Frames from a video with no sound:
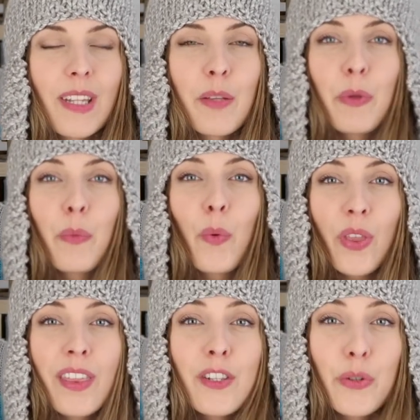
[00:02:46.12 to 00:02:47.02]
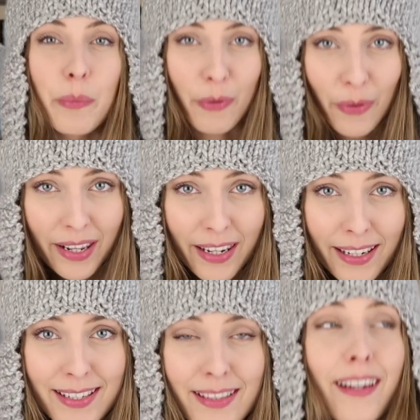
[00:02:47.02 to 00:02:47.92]
it'd be worth it to upgrade
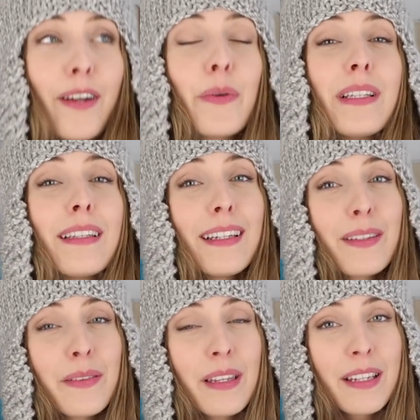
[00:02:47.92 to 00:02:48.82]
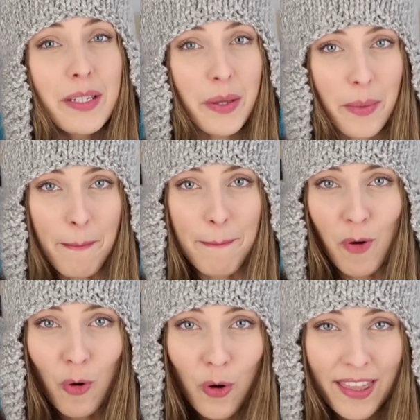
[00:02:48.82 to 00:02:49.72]
it, that I will need knit
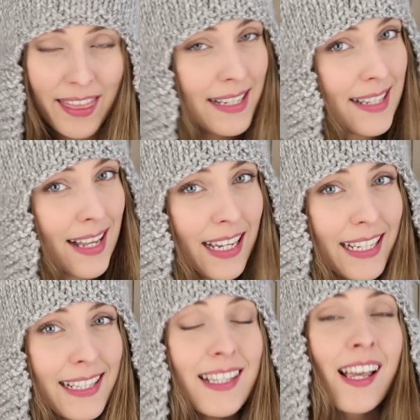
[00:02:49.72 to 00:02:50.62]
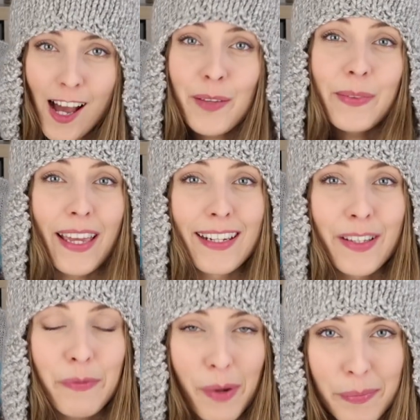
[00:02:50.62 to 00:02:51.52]
more in that size, I'm
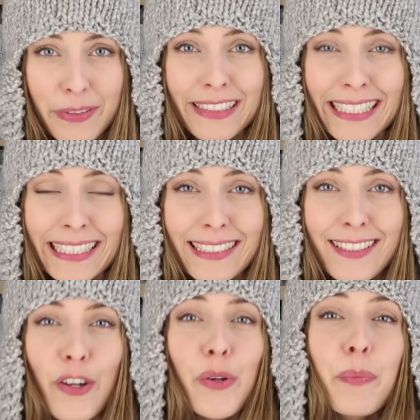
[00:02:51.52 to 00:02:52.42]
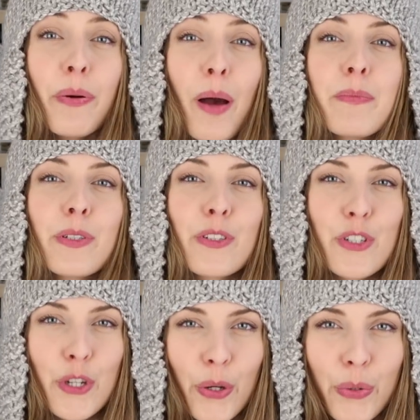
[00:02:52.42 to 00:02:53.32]
getting proper needles or proper
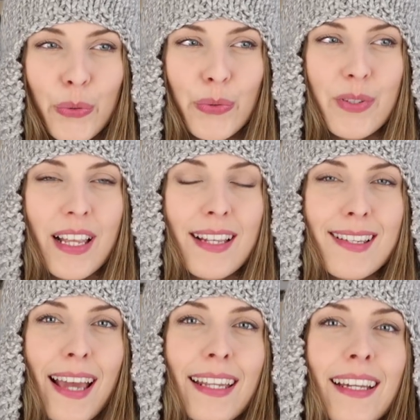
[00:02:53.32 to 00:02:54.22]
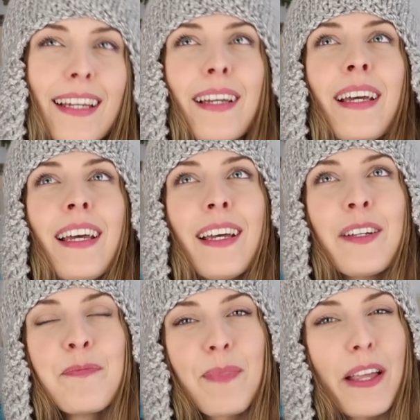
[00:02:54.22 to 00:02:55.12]
tools as kind of
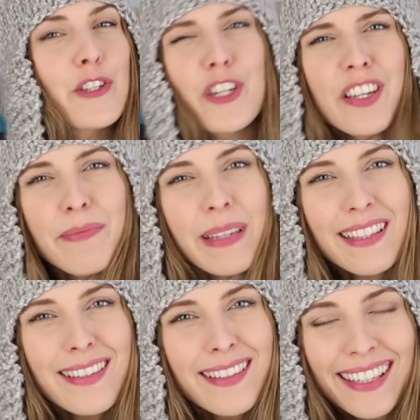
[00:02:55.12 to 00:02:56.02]
achievement.